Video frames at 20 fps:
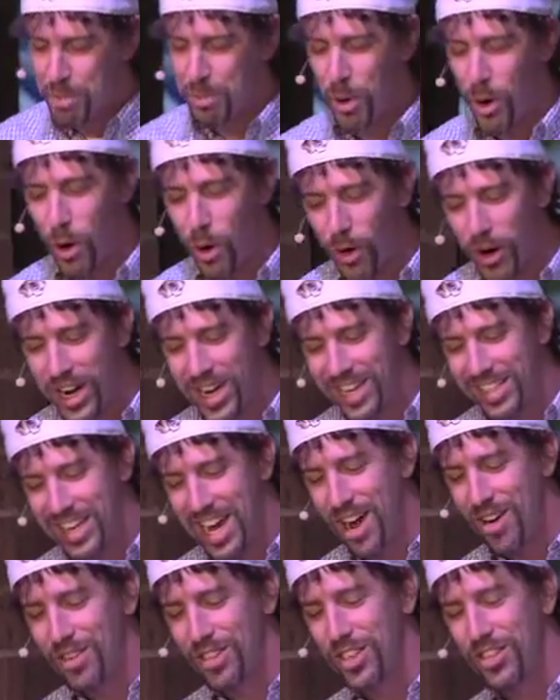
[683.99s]
pouring
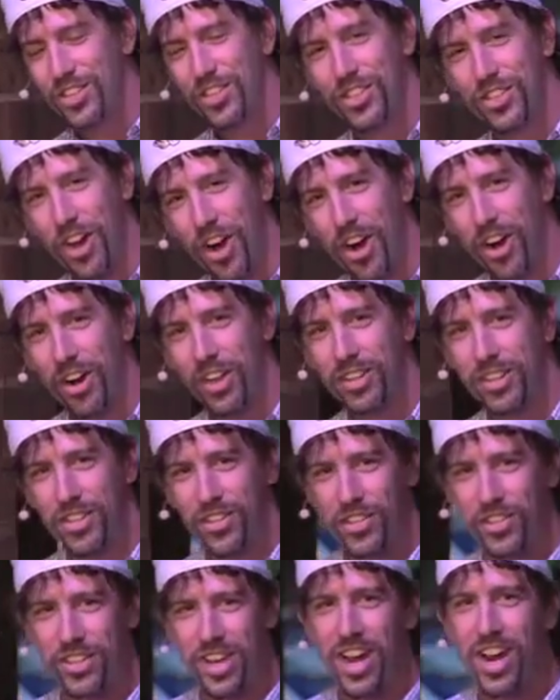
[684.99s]
down the
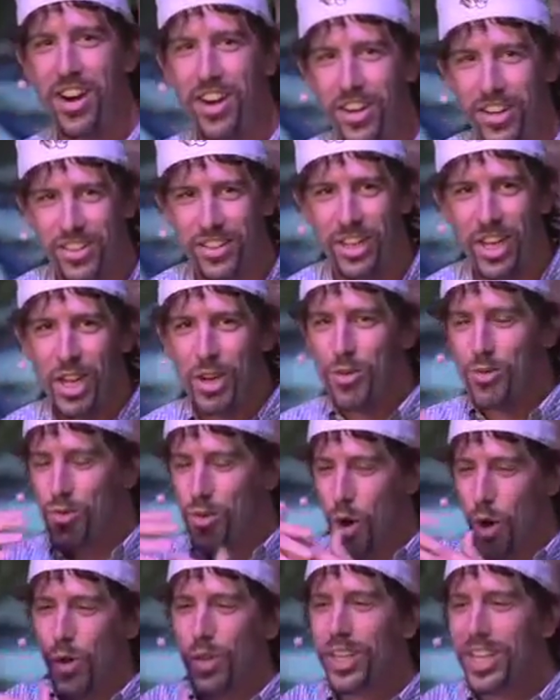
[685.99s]
stairs,
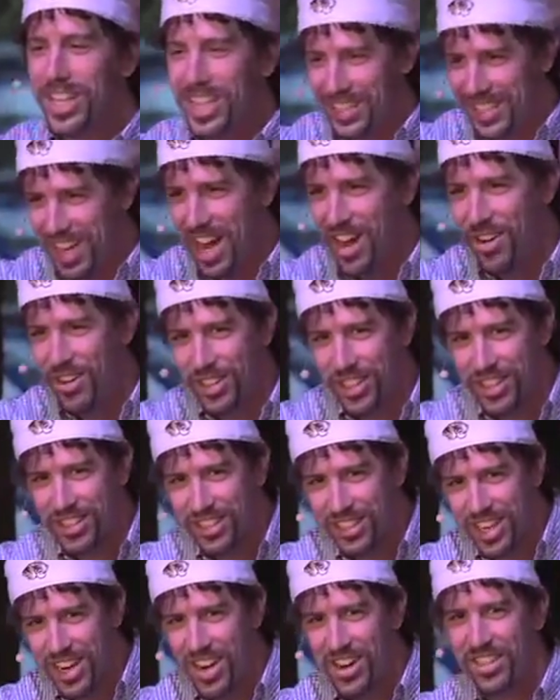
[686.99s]
rolling down the
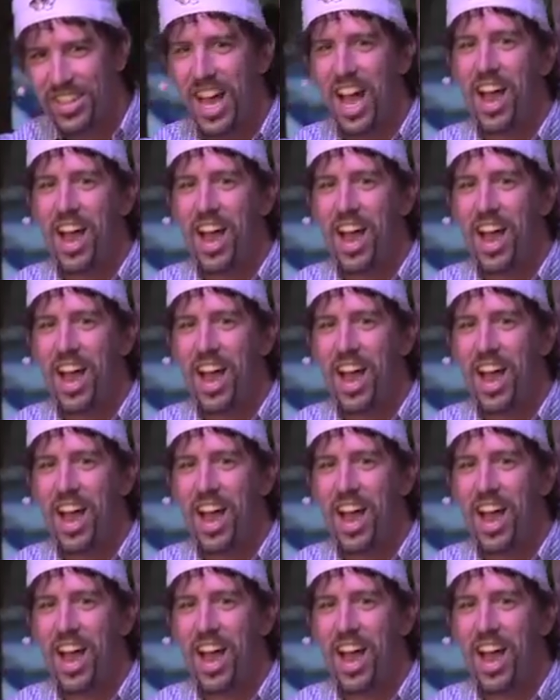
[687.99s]
stairs.